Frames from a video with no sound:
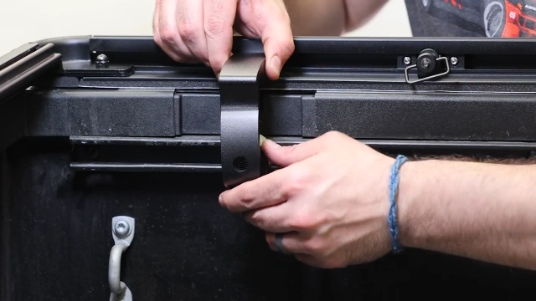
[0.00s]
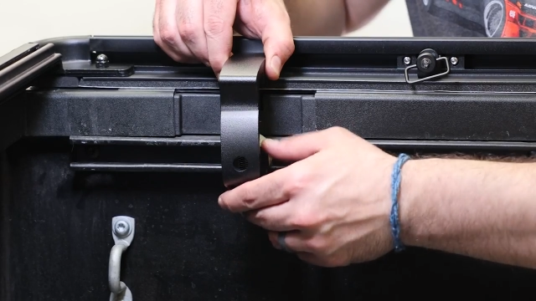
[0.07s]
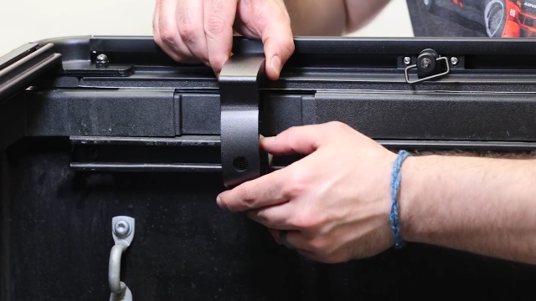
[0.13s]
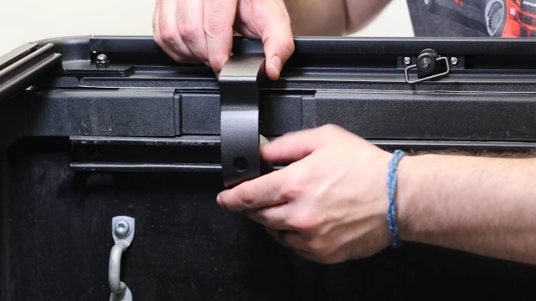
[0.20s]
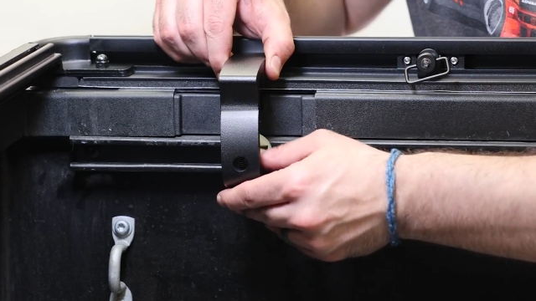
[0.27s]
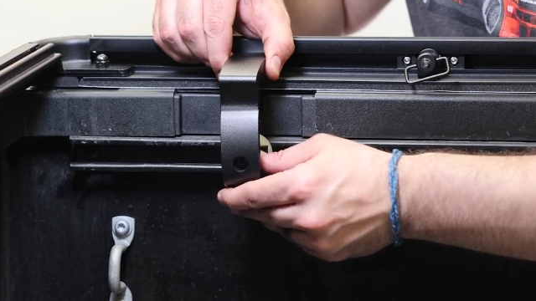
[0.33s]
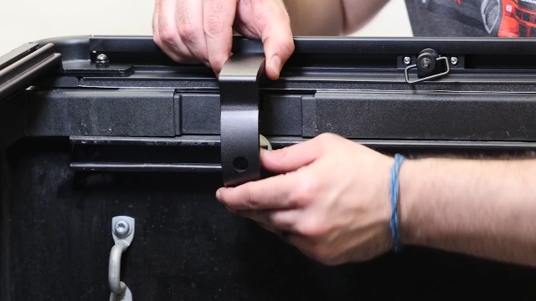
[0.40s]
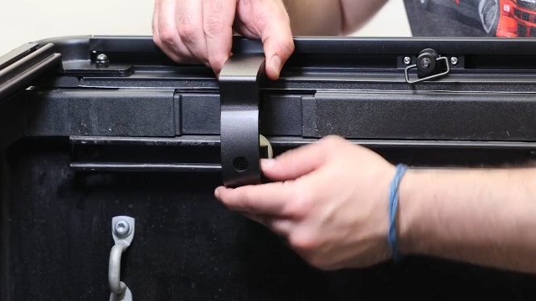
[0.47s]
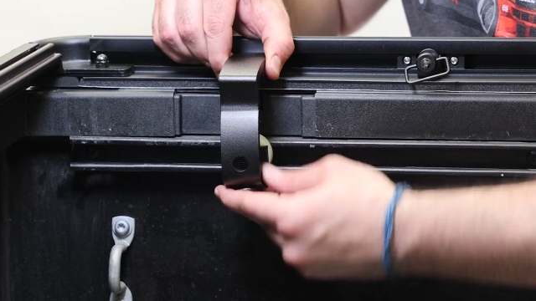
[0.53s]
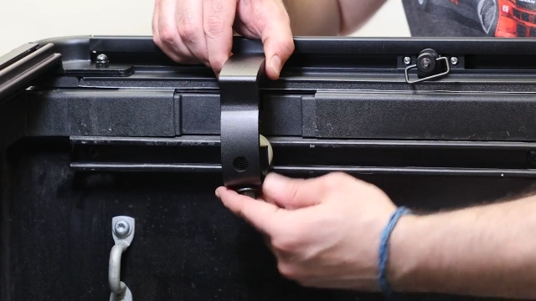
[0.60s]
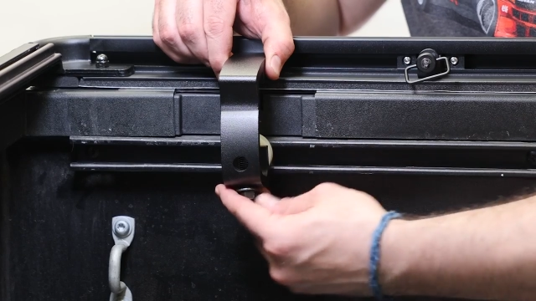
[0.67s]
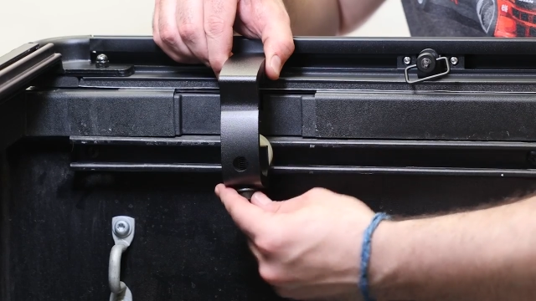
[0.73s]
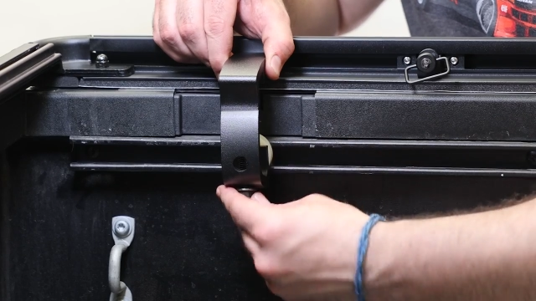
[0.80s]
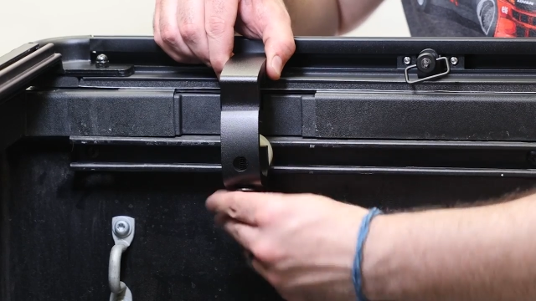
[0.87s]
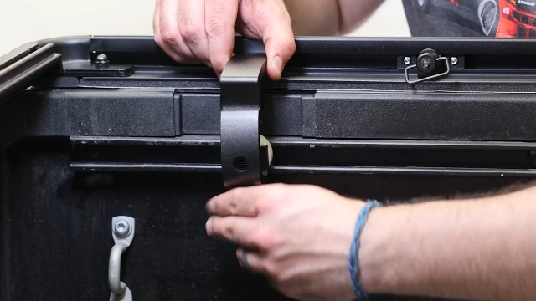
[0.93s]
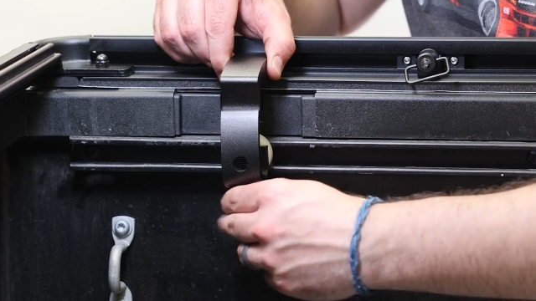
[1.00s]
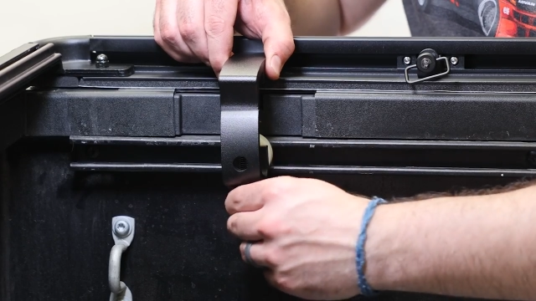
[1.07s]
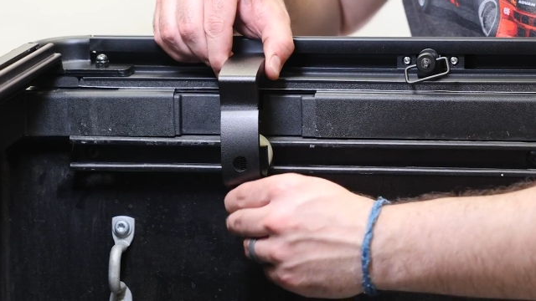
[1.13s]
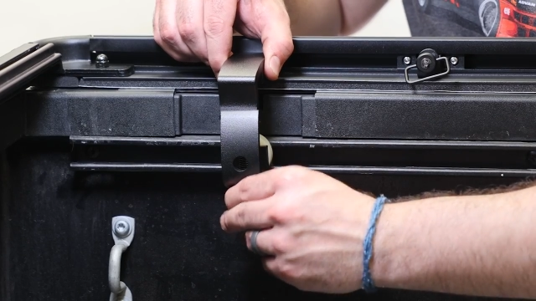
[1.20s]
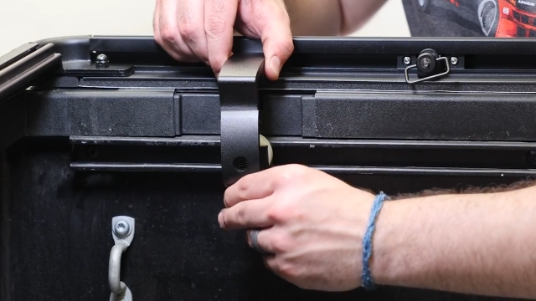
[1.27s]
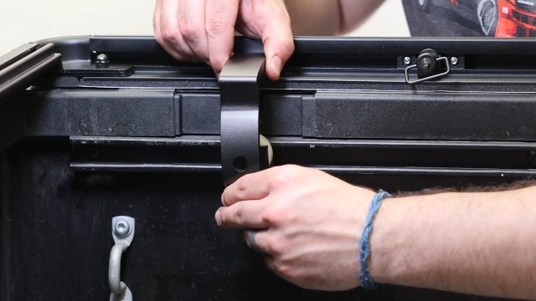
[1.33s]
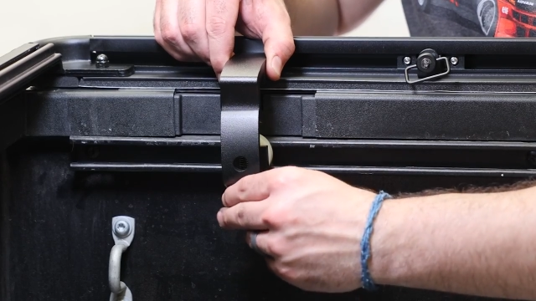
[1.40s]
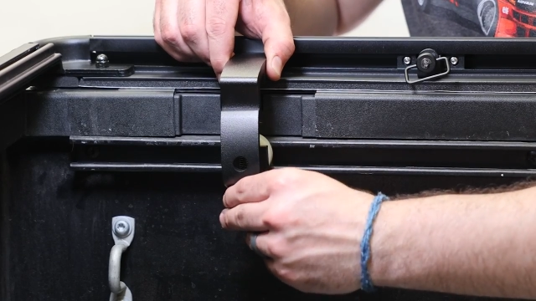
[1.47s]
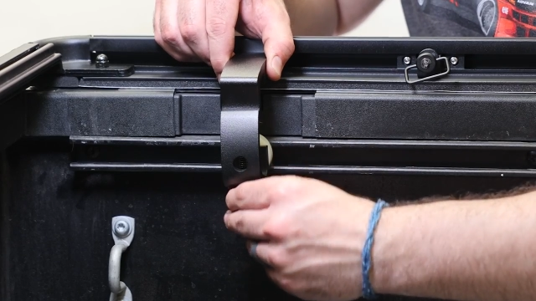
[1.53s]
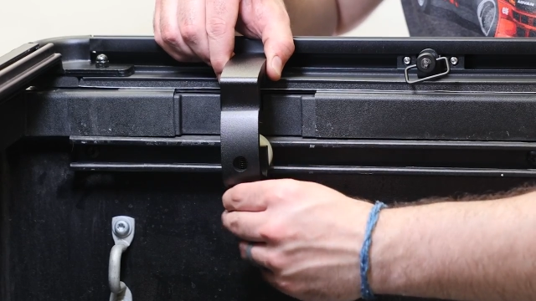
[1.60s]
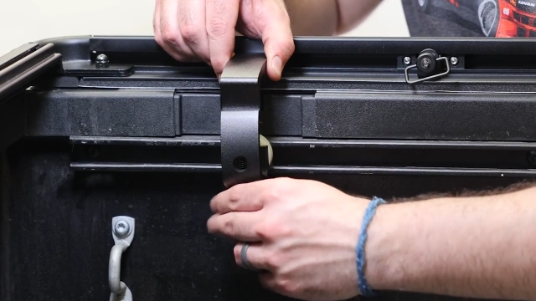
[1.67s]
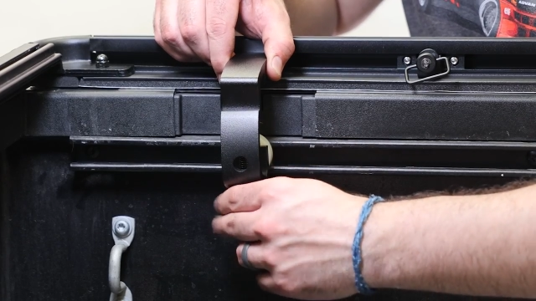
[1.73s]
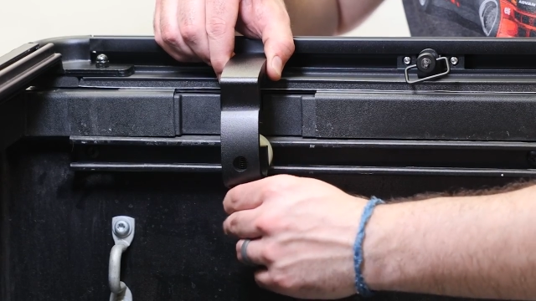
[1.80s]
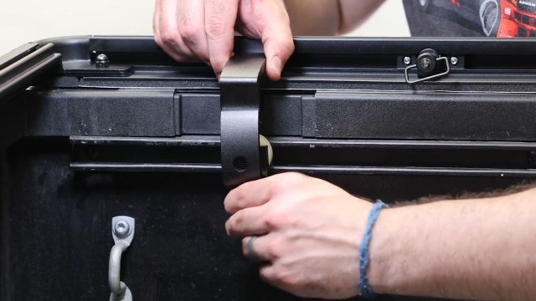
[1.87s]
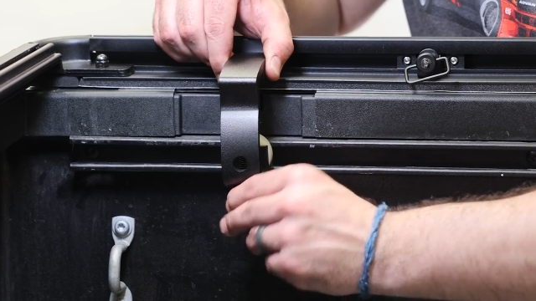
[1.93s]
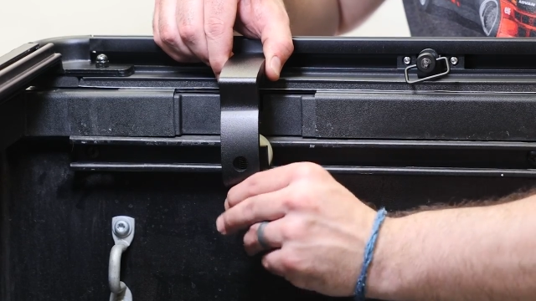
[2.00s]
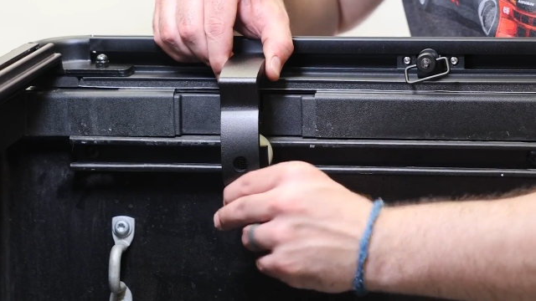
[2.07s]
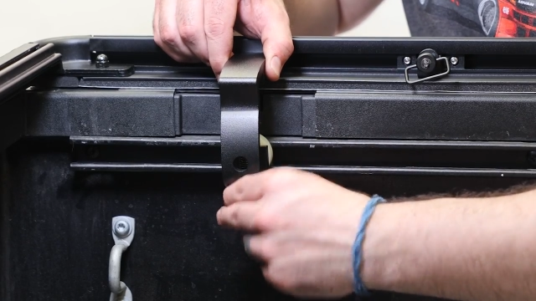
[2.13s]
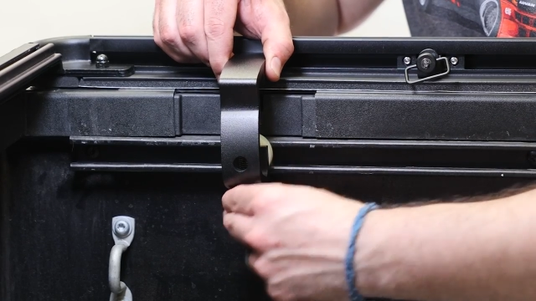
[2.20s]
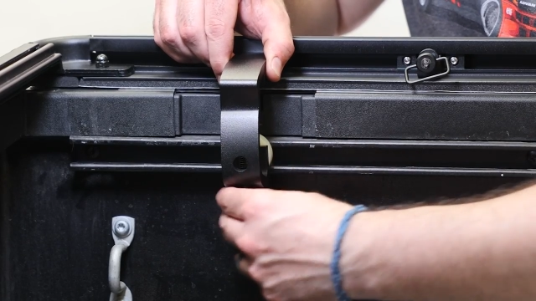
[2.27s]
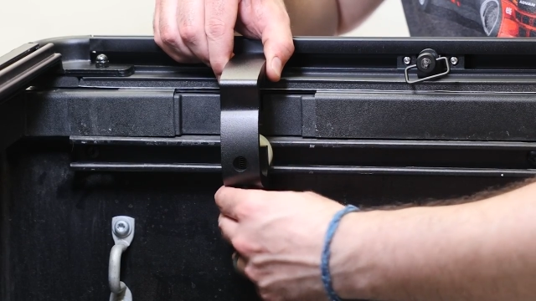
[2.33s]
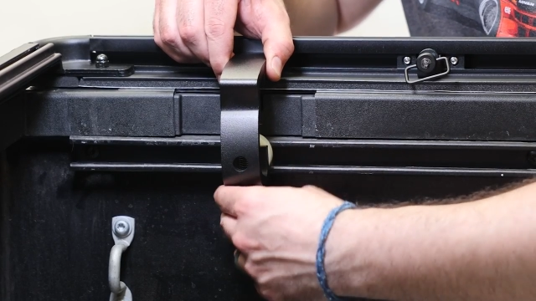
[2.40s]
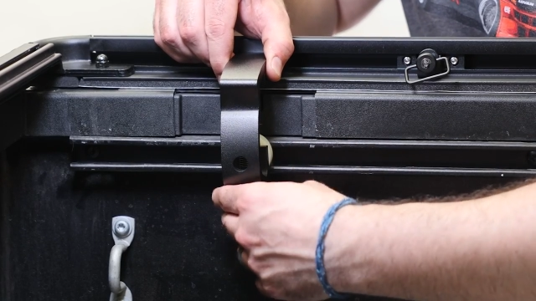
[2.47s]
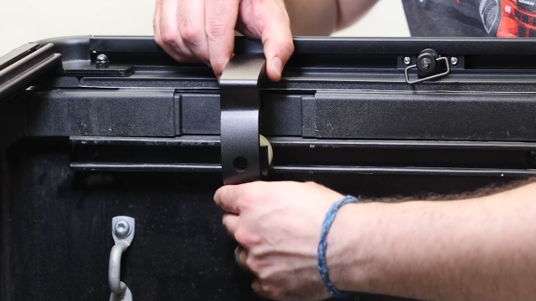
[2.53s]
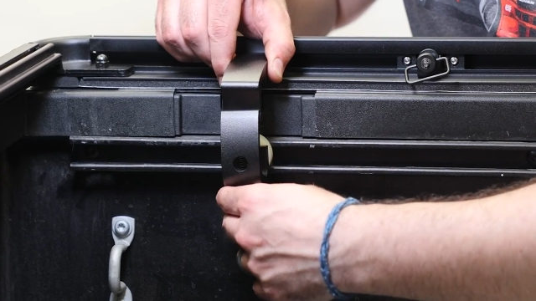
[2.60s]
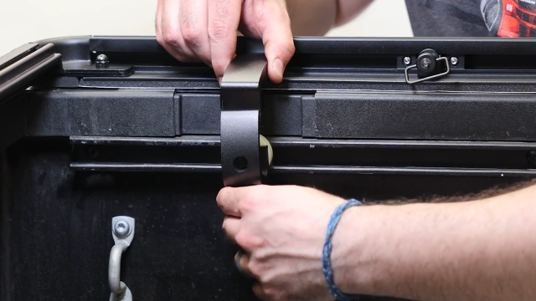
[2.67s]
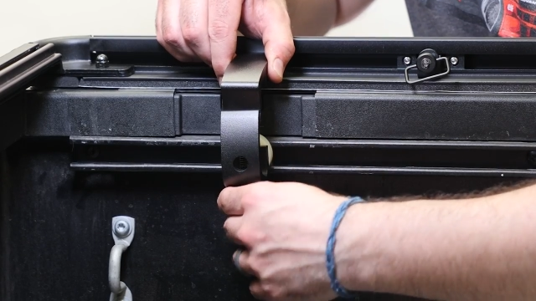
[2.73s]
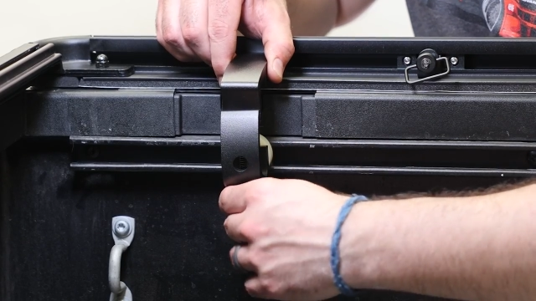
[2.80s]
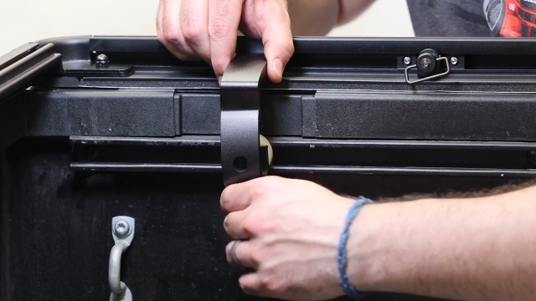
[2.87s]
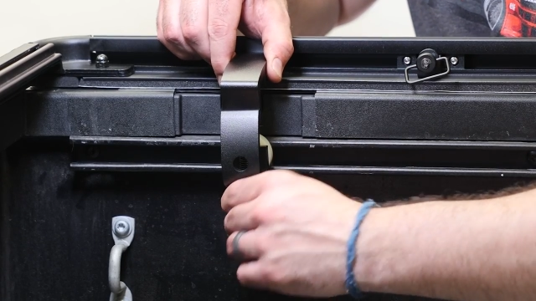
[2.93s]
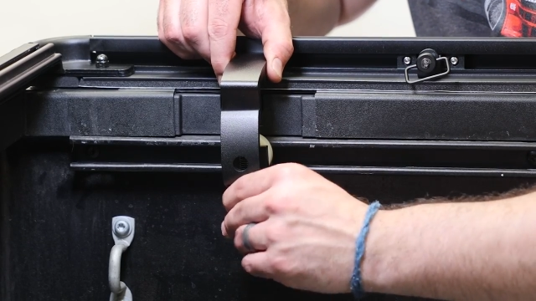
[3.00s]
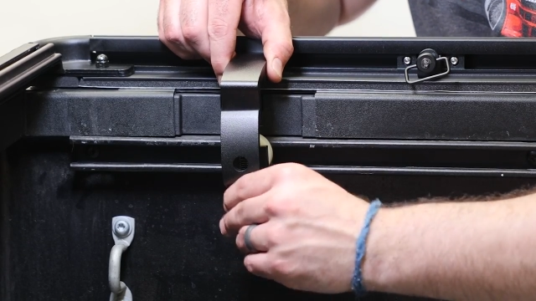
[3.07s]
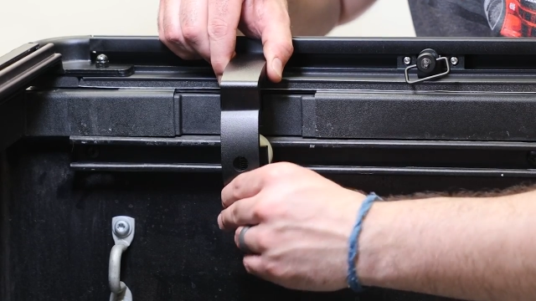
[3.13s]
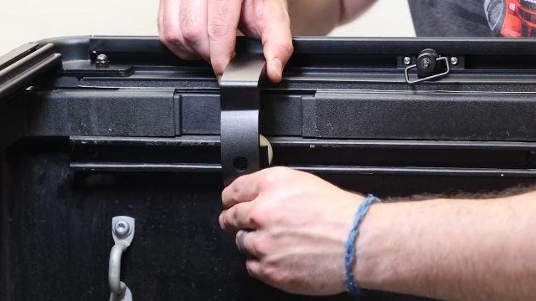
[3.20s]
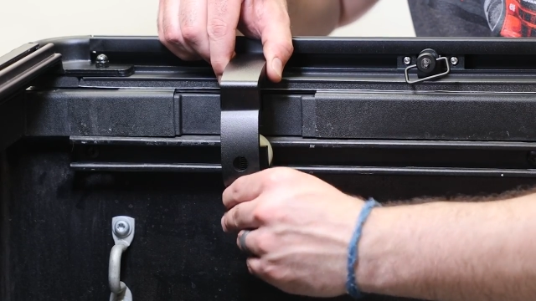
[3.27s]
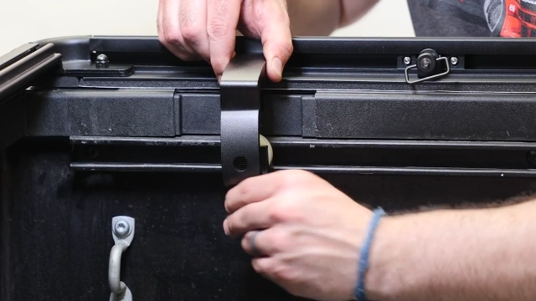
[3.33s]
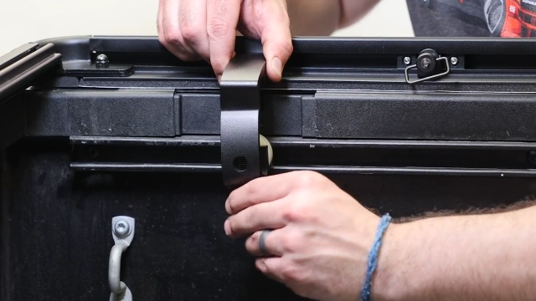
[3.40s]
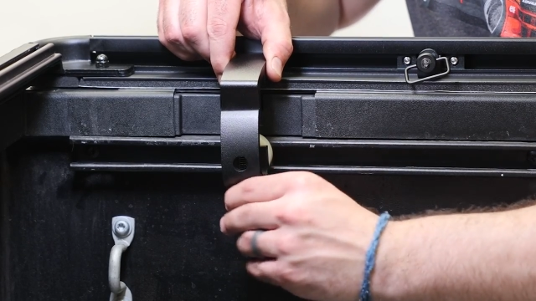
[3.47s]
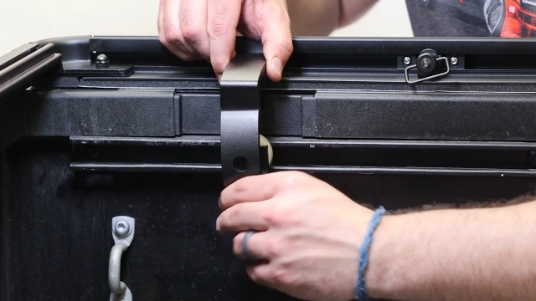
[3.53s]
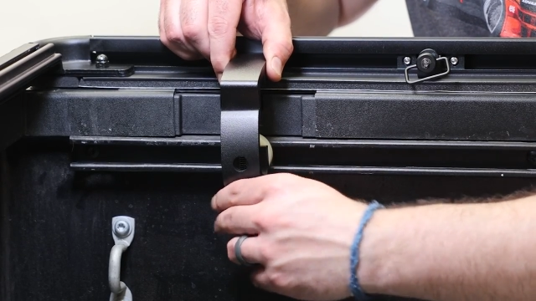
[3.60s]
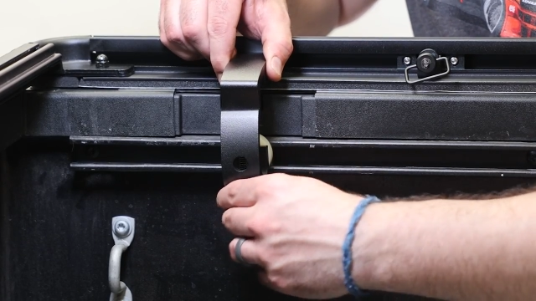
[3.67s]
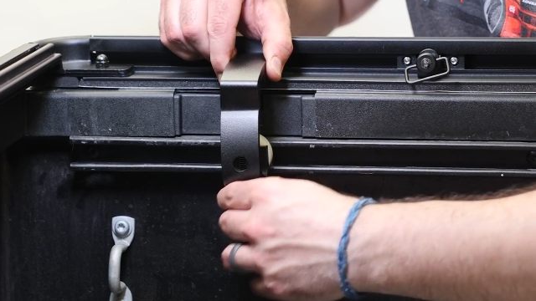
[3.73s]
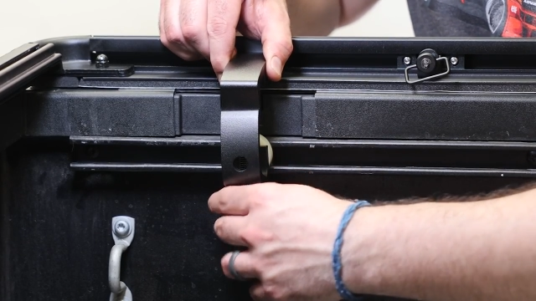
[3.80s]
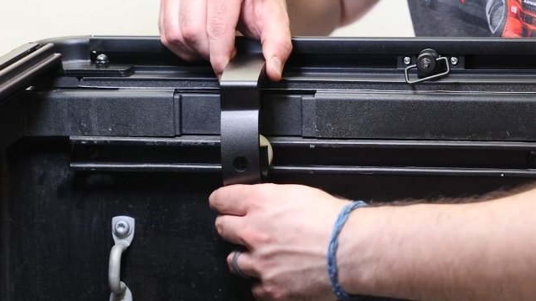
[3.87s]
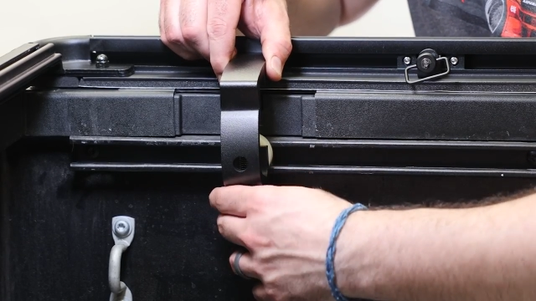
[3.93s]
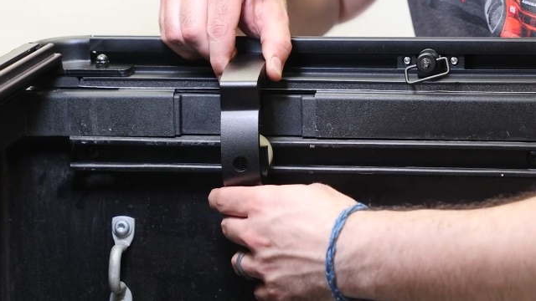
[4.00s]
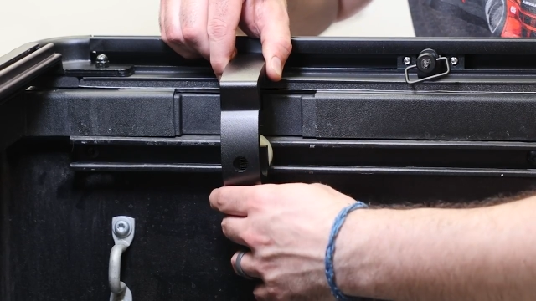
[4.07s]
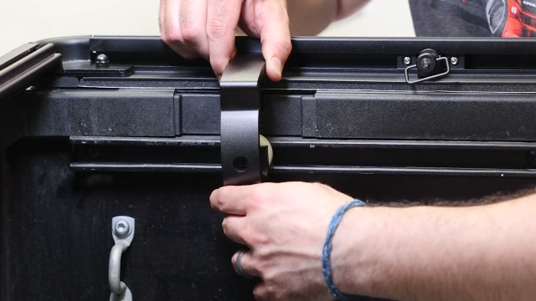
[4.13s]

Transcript: No face is visible, so there are no lips to read.